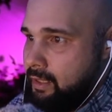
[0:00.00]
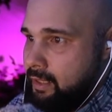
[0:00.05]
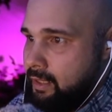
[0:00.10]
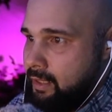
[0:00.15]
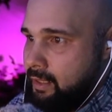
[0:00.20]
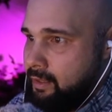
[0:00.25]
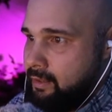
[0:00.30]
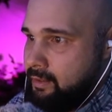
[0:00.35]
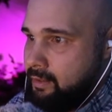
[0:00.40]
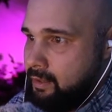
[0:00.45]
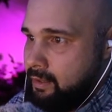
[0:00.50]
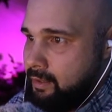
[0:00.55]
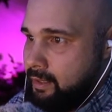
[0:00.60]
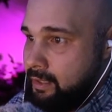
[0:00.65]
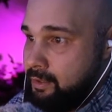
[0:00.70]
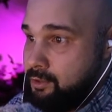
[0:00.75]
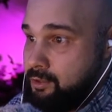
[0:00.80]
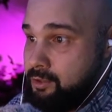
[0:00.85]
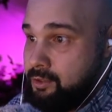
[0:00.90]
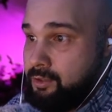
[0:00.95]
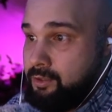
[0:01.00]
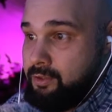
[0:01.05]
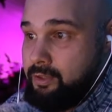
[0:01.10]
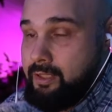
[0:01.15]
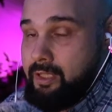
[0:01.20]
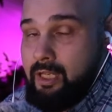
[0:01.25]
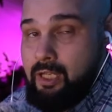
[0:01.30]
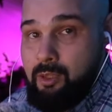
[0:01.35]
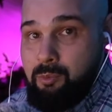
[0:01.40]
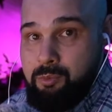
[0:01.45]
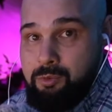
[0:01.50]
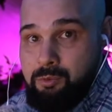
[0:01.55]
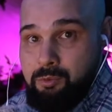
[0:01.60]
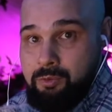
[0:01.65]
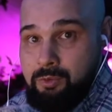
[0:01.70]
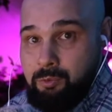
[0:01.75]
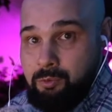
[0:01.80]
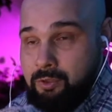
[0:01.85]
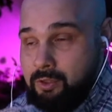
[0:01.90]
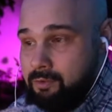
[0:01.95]
and that certainly helps
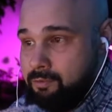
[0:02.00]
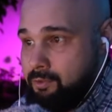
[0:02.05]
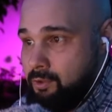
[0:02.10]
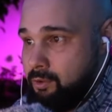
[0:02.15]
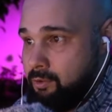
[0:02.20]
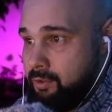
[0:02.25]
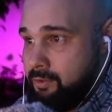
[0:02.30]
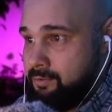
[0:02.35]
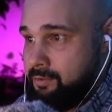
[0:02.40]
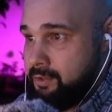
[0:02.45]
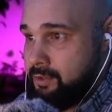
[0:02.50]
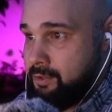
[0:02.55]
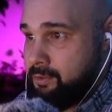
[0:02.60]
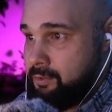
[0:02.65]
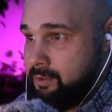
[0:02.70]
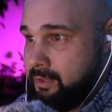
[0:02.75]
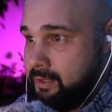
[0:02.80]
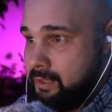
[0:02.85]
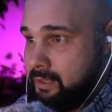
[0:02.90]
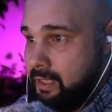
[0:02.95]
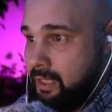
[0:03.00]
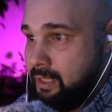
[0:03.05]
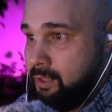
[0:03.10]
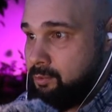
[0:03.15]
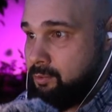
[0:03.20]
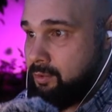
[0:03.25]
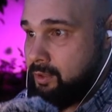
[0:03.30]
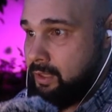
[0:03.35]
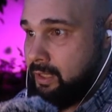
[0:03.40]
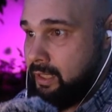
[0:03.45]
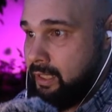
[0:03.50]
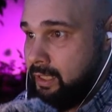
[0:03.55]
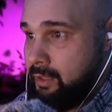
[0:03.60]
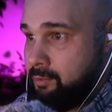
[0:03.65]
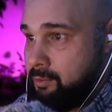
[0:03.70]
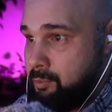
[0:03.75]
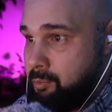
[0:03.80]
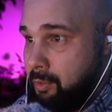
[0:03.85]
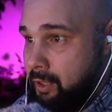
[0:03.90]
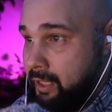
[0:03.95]
with the workflow. If you're doing this kind of work, I
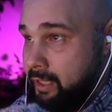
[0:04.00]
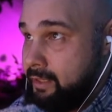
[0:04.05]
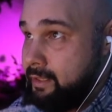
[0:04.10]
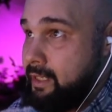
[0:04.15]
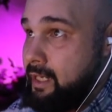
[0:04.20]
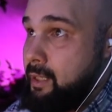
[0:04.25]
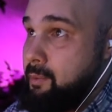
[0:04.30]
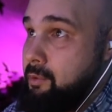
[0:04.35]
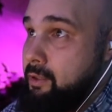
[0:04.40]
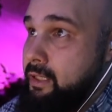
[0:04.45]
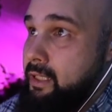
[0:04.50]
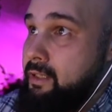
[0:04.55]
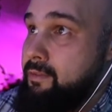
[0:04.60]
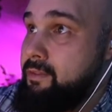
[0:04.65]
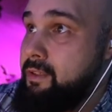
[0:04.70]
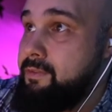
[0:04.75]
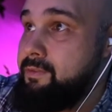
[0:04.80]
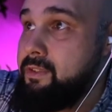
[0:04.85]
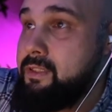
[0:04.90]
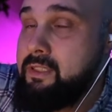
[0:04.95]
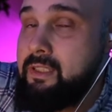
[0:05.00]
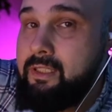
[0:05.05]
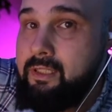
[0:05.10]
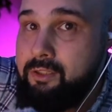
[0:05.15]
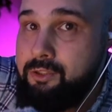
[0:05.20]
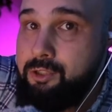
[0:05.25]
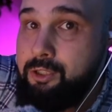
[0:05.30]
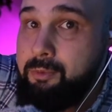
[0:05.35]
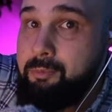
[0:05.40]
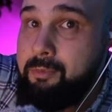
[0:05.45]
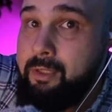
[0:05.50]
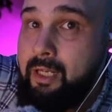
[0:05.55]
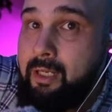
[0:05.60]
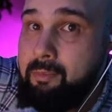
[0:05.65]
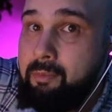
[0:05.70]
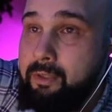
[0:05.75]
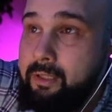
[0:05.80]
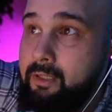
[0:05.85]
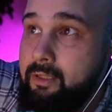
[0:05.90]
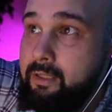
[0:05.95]
would buy a tablet, even if it's a little cheap
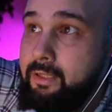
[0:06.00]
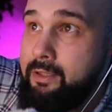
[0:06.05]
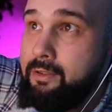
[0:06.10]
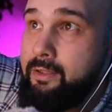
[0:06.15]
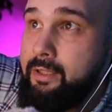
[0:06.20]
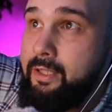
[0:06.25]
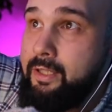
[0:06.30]
tablet that you get